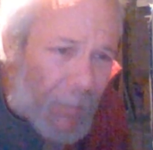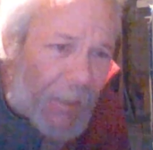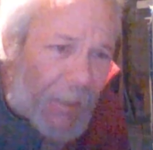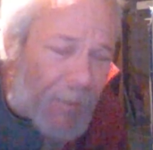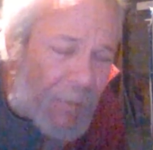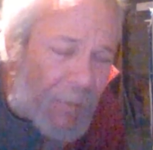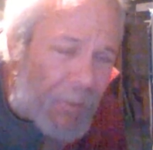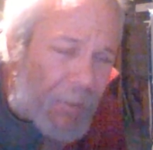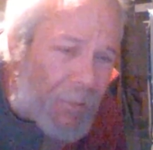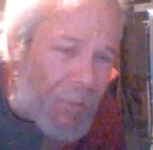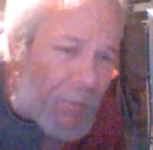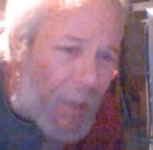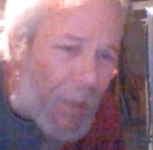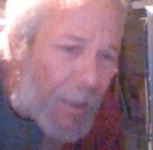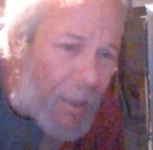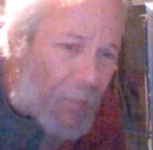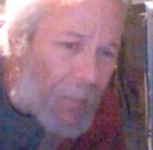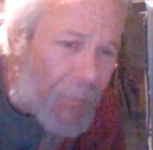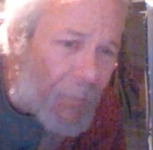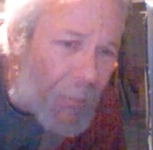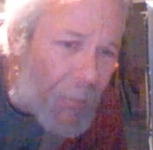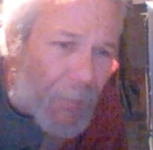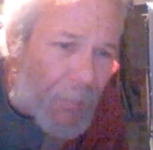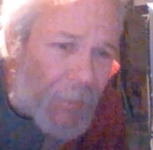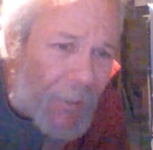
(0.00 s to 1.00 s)
Because
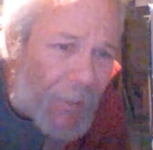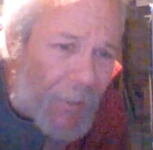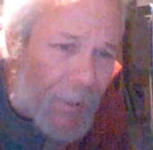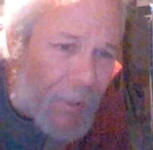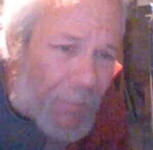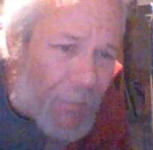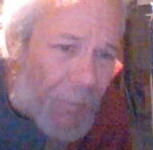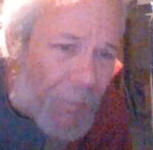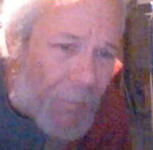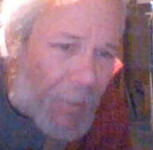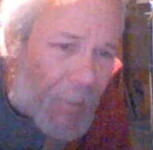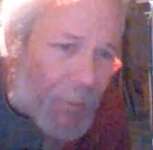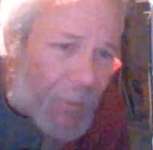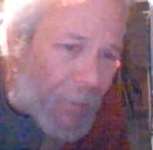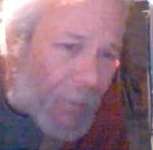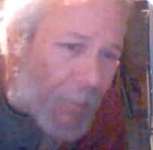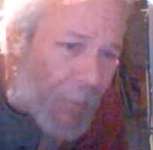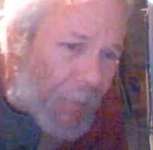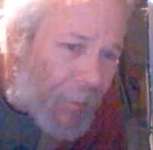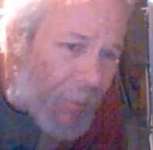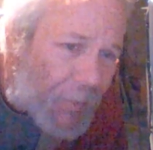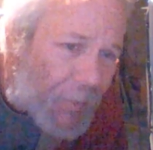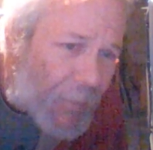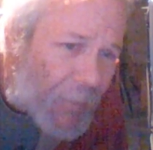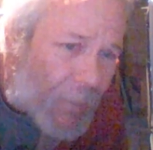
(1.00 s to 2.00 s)
cuneiform says when
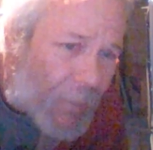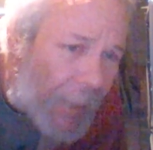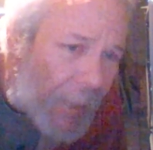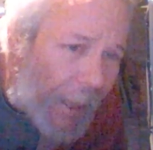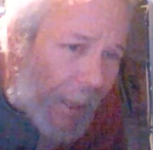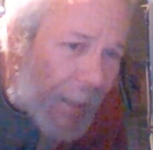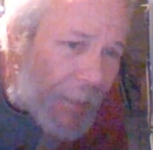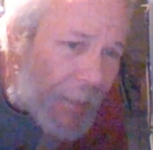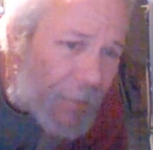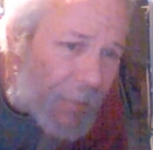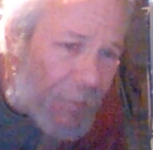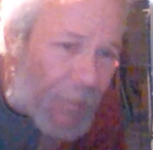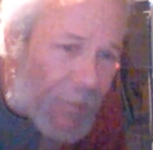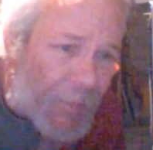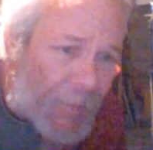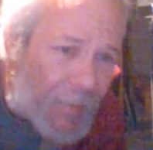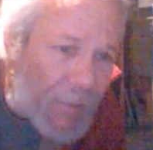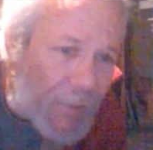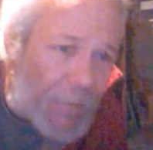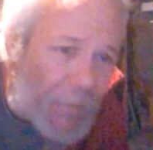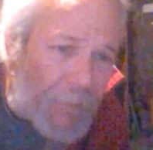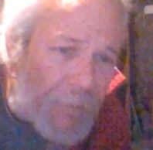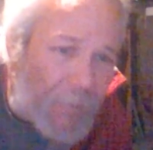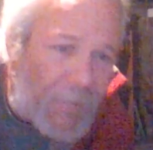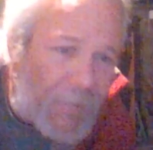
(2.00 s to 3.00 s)
Earth's axis
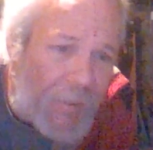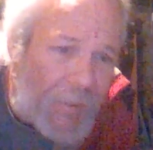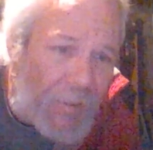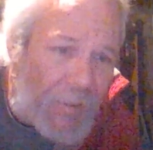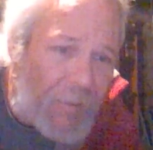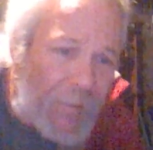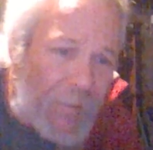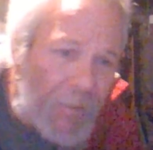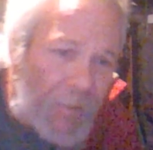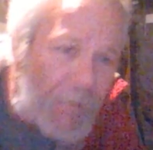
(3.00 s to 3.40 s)
tilts and